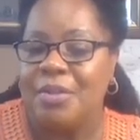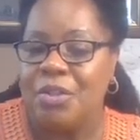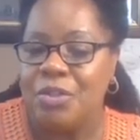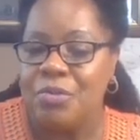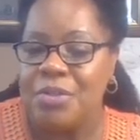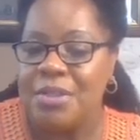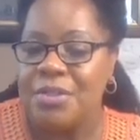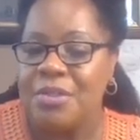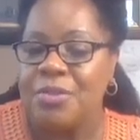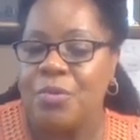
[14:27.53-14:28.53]
Use
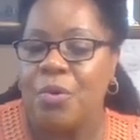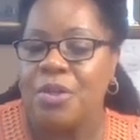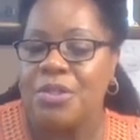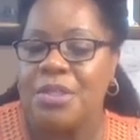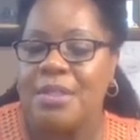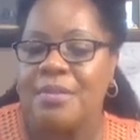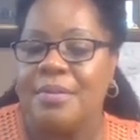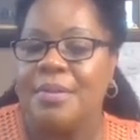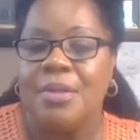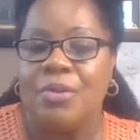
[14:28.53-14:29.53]
this little worksheet.
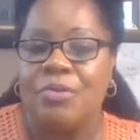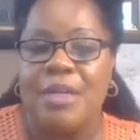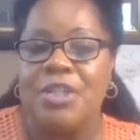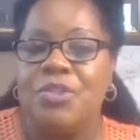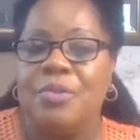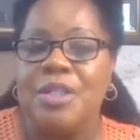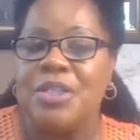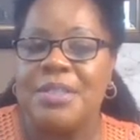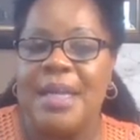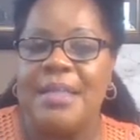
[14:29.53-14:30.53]
Create you one
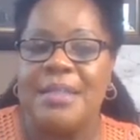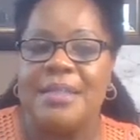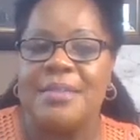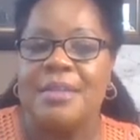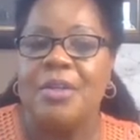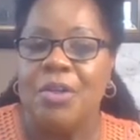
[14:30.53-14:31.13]
just like this.